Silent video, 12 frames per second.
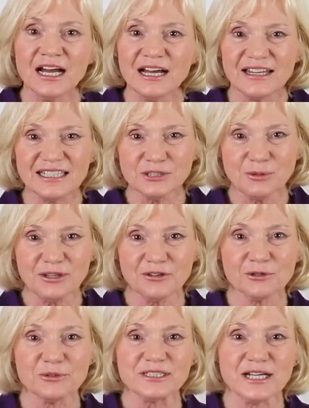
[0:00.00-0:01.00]
That's why they're
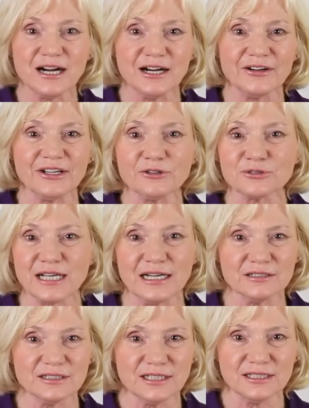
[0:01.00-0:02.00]
always hiring those
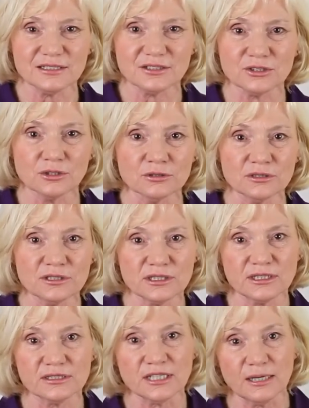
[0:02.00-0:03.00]
outside consultants and
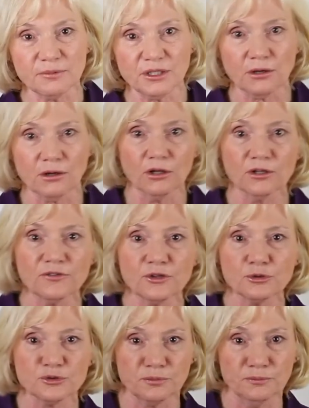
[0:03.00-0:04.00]
adopting all of
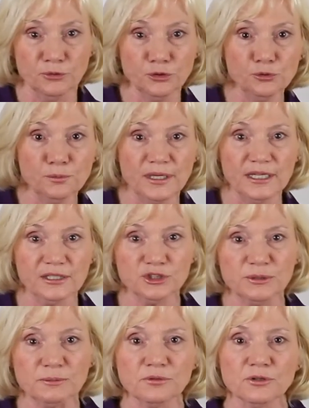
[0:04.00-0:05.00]
those new
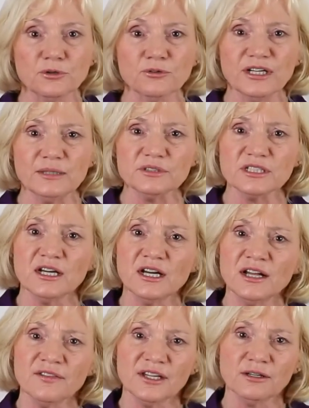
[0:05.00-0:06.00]
management programs
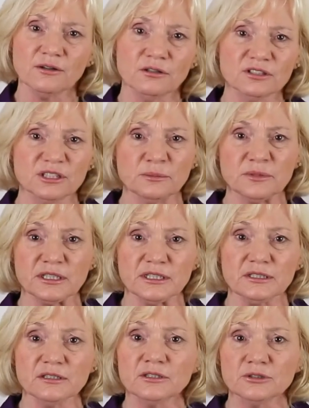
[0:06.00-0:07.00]
that
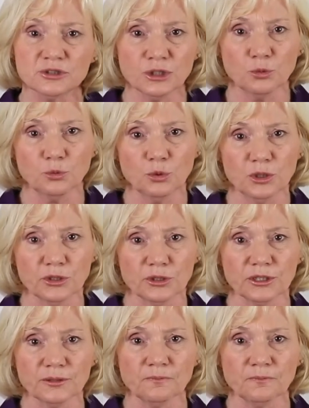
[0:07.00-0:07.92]
ultimately don't work.